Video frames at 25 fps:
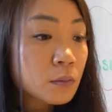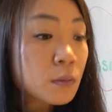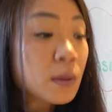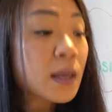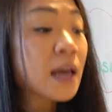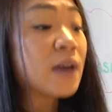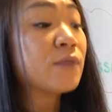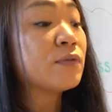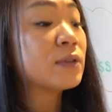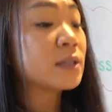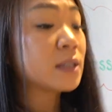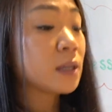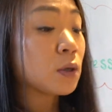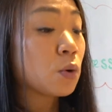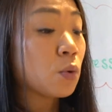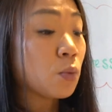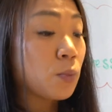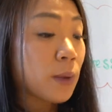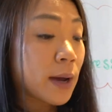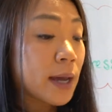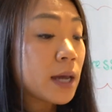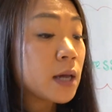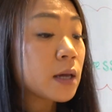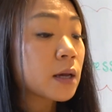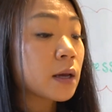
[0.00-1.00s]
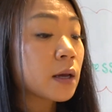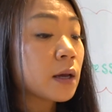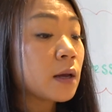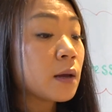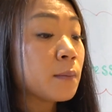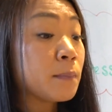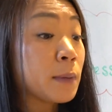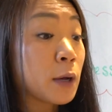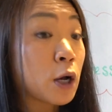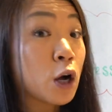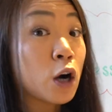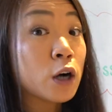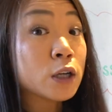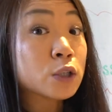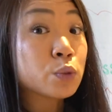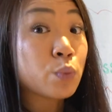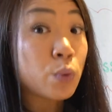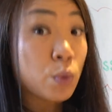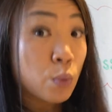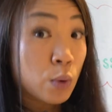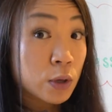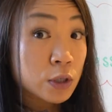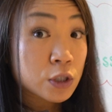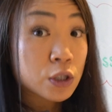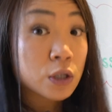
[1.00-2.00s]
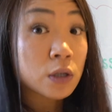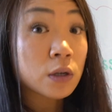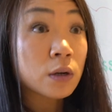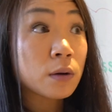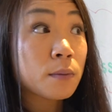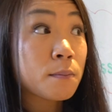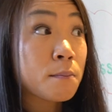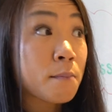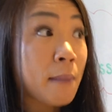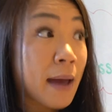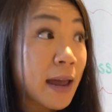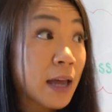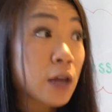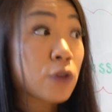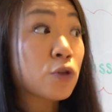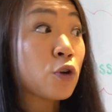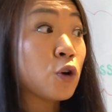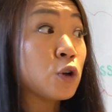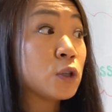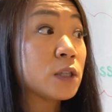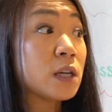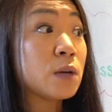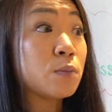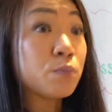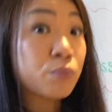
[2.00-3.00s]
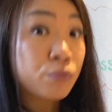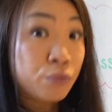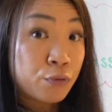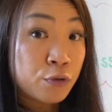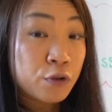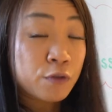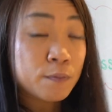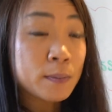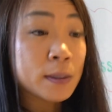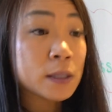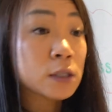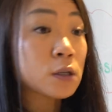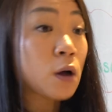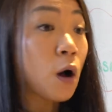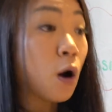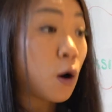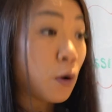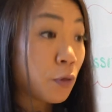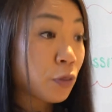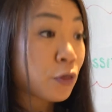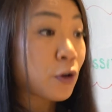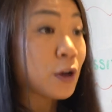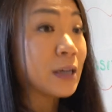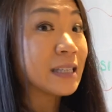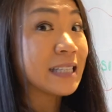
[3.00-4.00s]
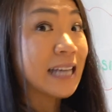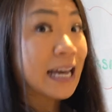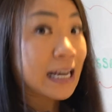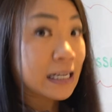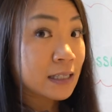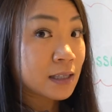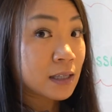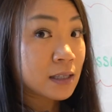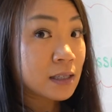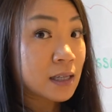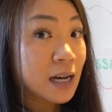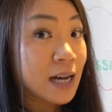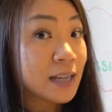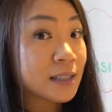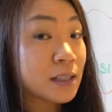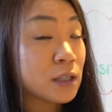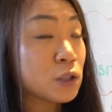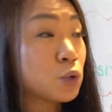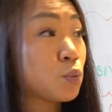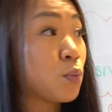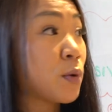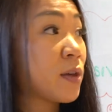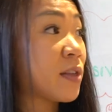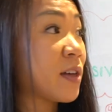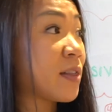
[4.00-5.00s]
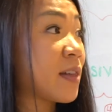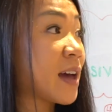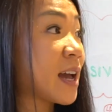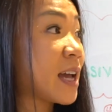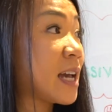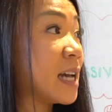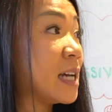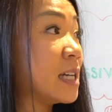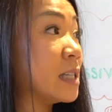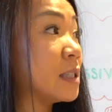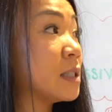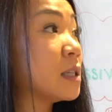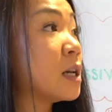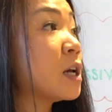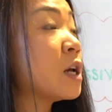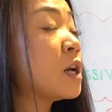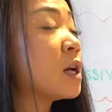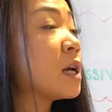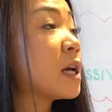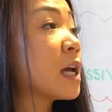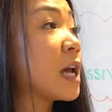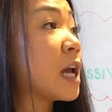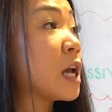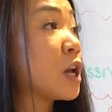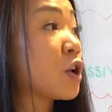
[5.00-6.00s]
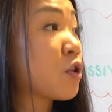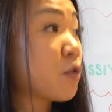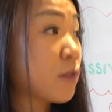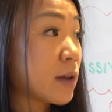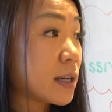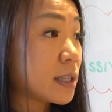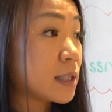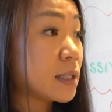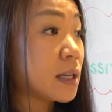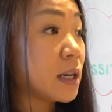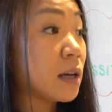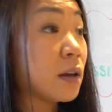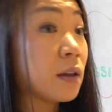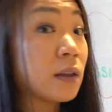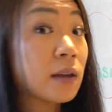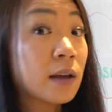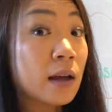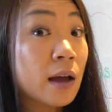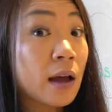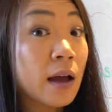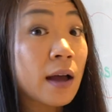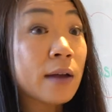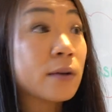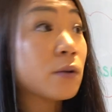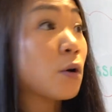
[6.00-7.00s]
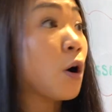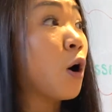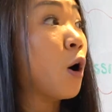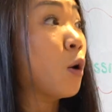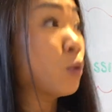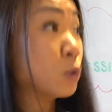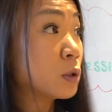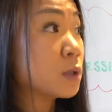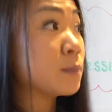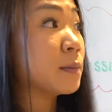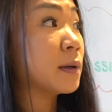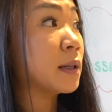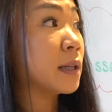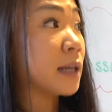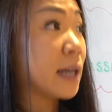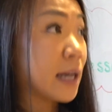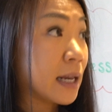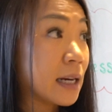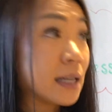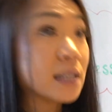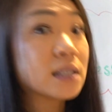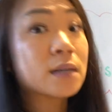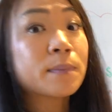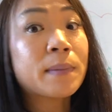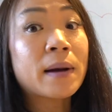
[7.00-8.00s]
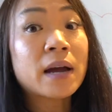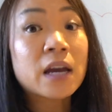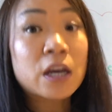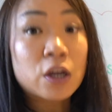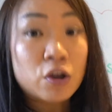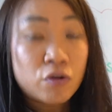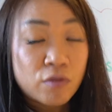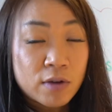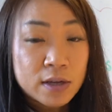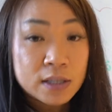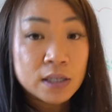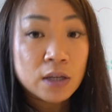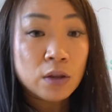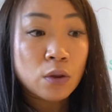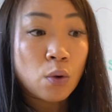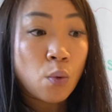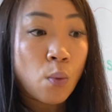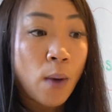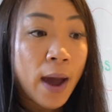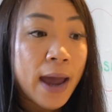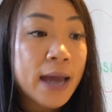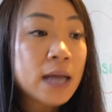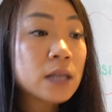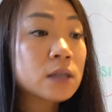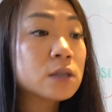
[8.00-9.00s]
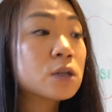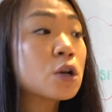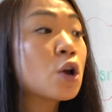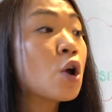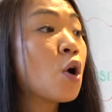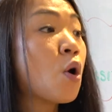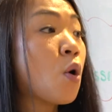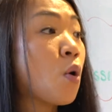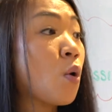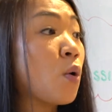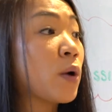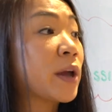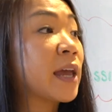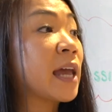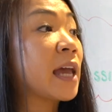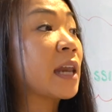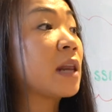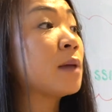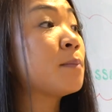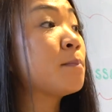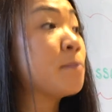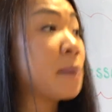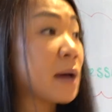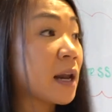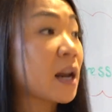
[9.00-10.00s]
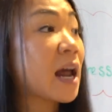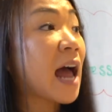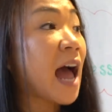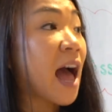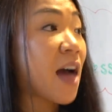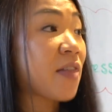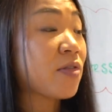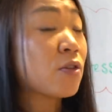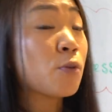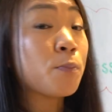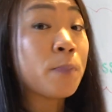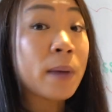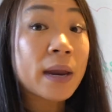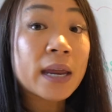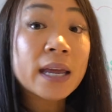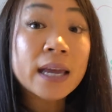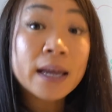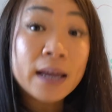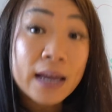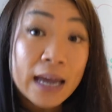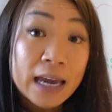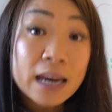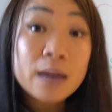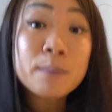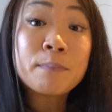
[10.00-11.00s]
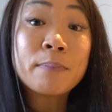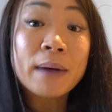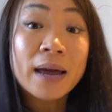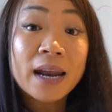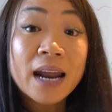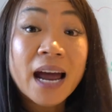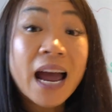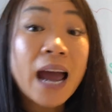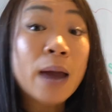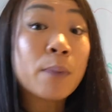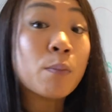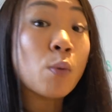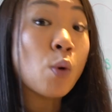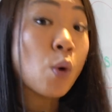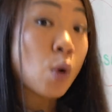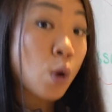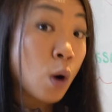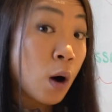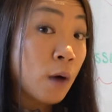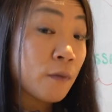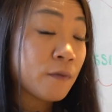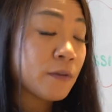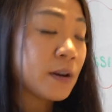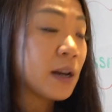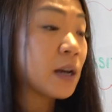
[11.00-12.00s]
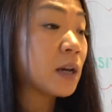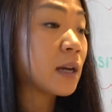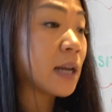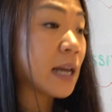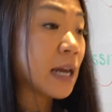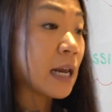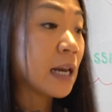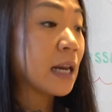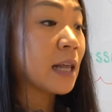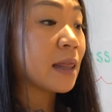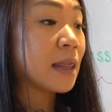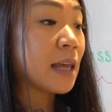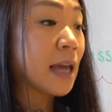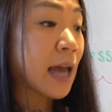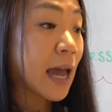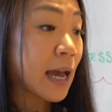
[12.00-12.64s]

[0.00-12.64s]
week, because we want to make those improvements on those exercises, whether that is increasing, and ultimately it is about increasing the weight or getting better and more confident in the